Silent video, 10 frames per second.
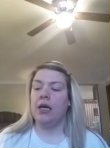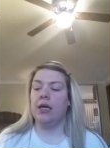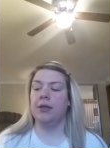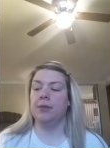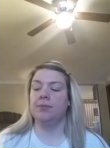
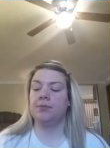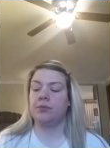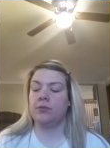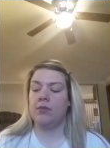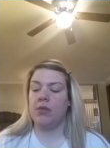
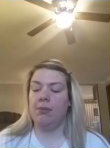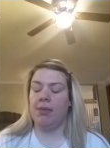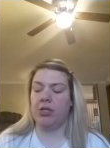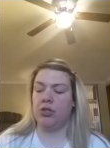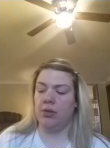
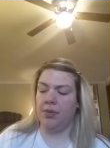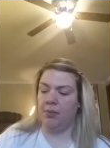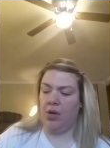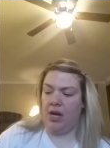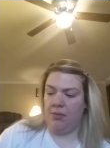make sure to
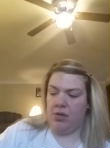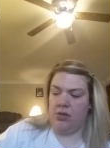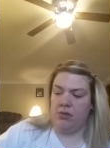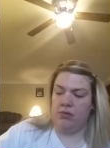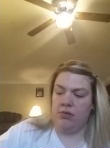put
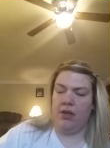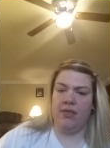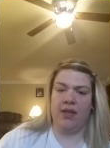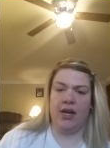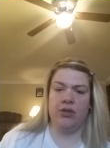primer
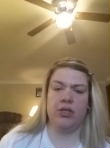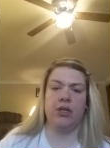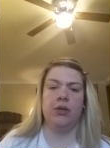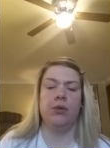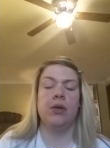there
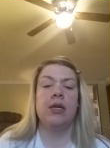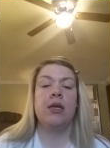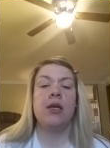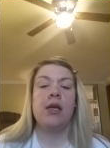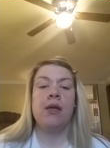too.
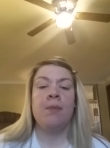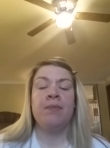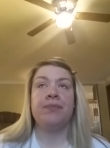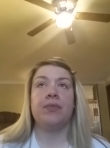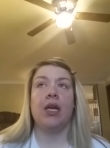
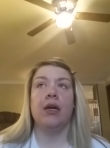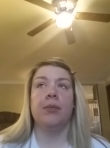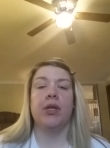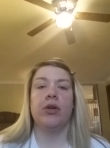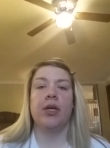
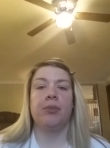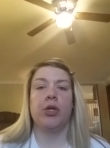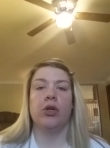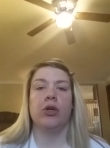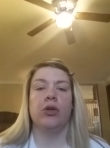It'll help
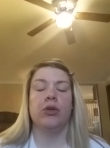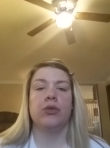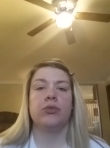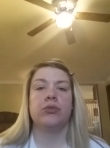your